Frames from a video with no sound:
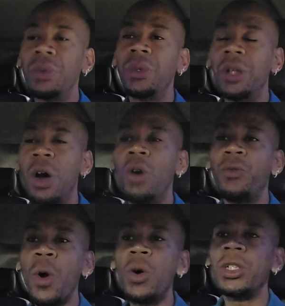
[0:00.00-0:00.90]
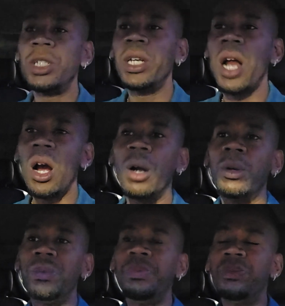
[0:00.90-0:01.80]
you know, focusing
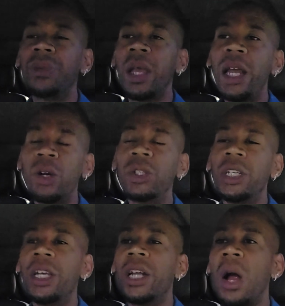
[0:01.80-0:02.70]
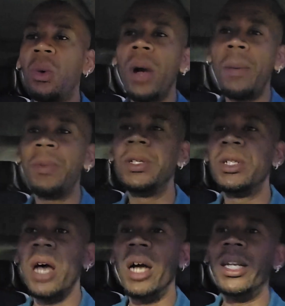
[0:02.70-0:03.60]
our energy and our
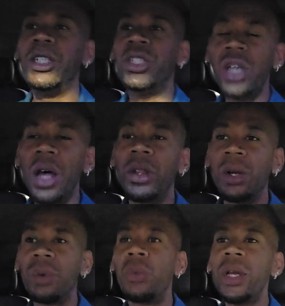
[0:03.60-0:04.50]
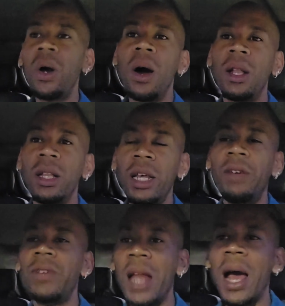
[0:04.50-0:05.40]
weapons on each other? We all
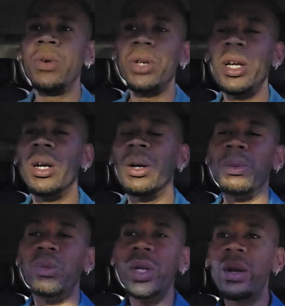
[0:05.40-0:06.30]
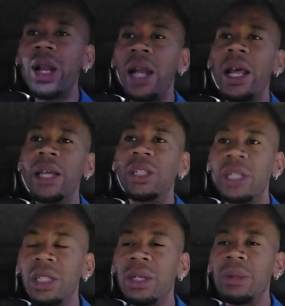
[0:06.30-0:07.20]
live down here. We are not a
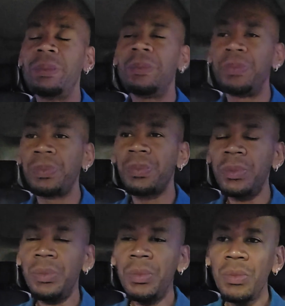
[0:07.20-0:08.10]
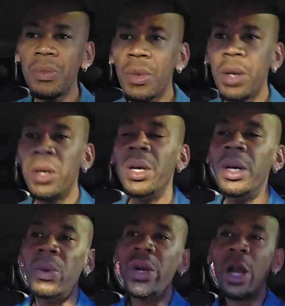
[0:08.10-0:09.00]
system.
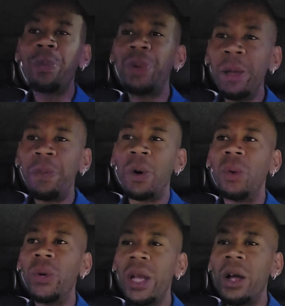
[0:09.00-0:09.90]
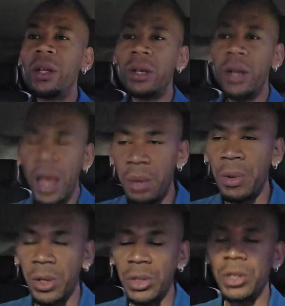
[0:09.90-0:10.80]
We are people. We are your
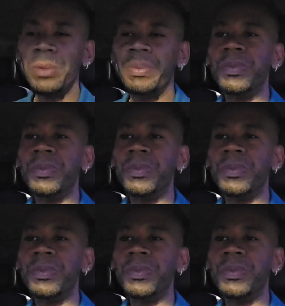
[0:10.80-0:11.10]
neighbors.